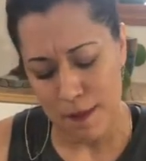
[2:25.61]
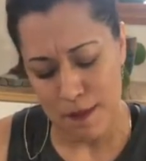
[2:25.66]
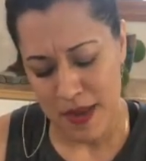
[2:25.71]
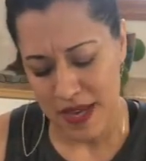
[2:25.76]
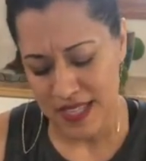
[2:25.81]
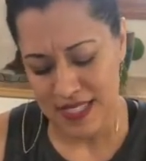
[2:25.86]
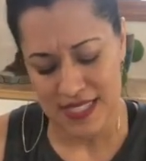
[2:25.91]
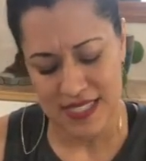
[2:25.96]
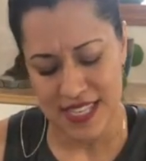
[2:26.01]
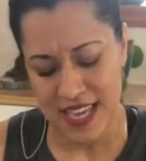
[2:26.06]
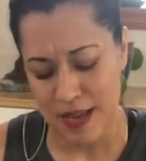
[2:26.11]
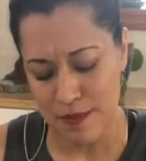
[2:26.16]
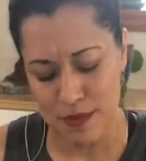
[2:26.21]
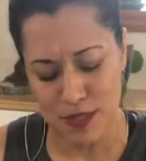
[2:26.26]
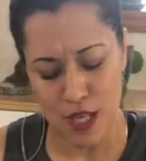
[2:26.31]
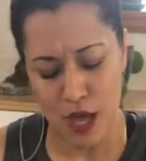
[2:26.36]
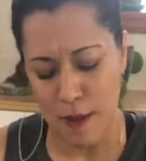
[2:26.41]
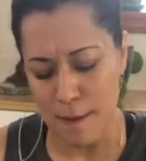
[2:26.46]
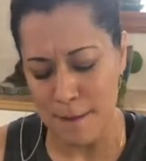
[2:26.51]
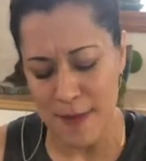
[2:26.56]
mixtapes
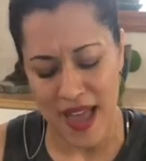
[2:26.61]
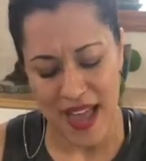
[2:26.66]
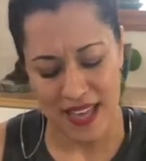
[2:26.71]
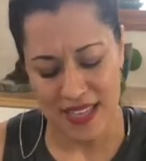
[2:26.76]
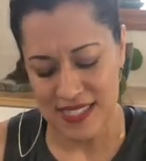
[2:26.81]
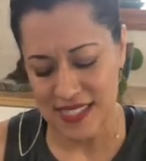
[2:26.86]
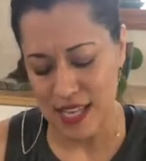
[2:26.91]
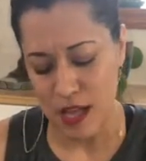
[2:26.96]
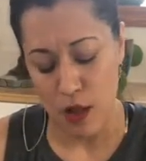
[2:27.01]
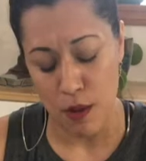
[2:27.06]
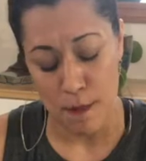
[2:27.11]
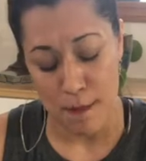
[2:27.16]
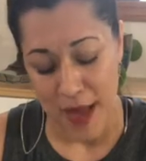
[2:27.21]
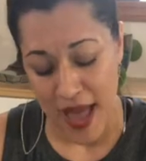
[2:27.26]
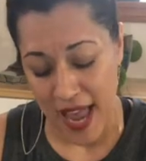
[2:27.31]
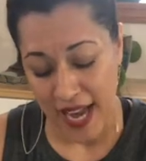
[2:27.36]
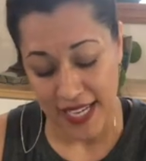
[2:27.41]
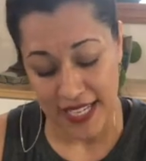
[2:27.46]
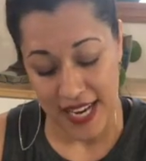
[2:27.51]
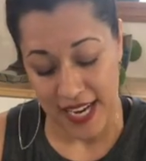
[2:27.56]
on Maxell
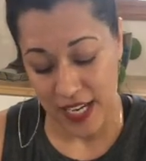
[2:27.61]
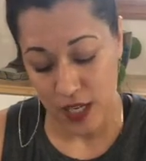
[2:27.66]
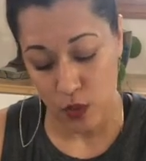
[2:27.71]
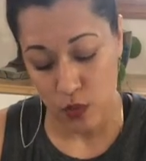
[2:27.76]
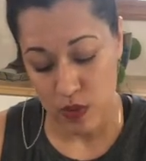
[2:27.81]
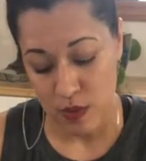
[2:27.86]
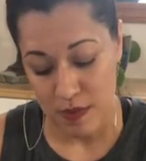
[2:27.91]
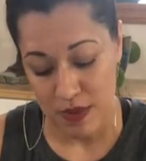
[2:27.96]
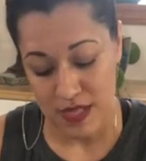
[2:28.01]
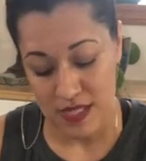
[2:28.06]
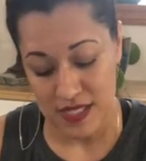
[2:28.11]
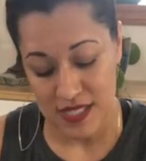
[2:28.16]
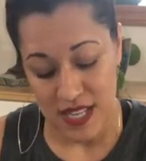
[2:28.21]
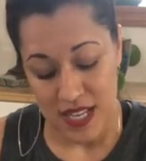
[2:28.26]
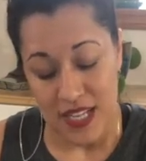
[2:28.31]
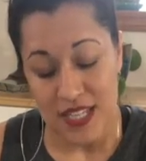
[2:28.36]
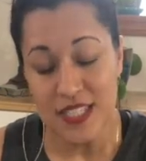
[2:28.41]
magnetic ribbons,